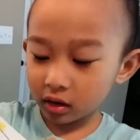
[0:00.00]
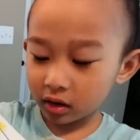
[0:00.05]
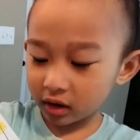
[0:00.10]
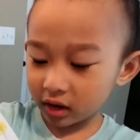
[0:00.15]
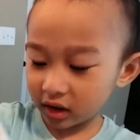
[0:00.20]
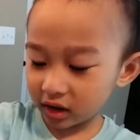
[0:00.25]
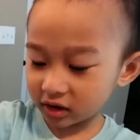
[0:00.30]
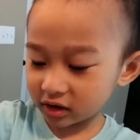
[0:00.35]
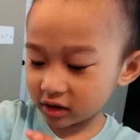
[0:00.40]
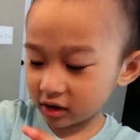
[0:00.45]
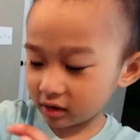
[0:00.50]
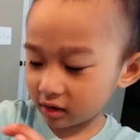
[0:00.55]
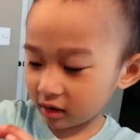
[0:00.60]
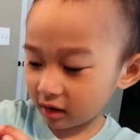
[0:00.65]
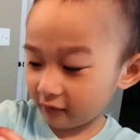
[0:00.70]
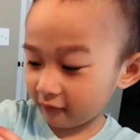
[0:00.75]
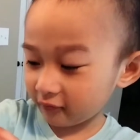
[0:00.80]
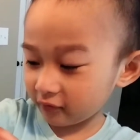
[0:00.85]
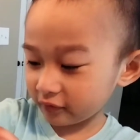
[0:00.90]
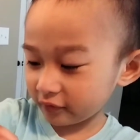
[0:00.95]
It just
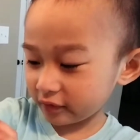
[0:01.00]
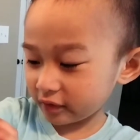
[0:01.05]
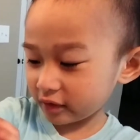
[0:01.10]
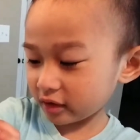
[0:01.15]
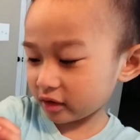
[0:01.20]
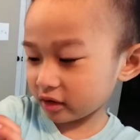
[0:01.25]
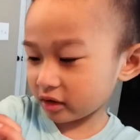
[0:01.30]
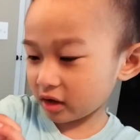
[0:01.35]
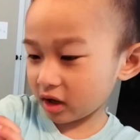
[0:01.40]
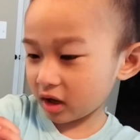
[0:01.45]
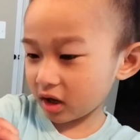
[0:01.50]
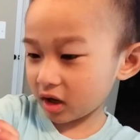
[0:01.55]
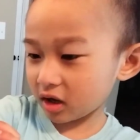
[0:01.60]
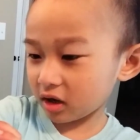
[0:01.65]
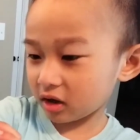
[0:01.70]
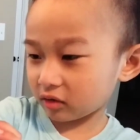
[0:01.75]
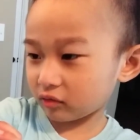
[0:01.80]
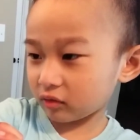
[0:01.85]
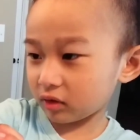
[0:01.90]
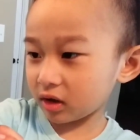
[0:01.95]
has
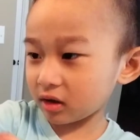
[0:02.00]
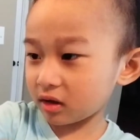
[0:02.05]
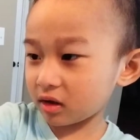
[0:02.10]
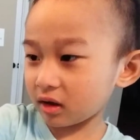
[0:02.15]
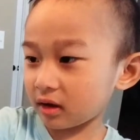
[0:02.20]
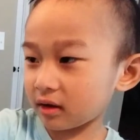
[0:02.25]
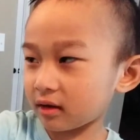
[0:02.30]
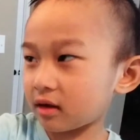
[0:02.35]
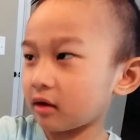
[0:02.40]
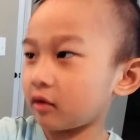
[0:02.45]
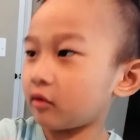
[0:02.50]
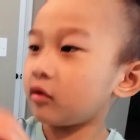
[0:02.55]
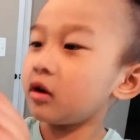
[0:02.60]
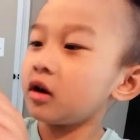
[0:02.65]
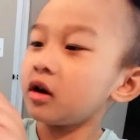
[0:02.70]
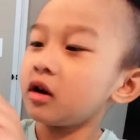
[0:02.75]
a green thing too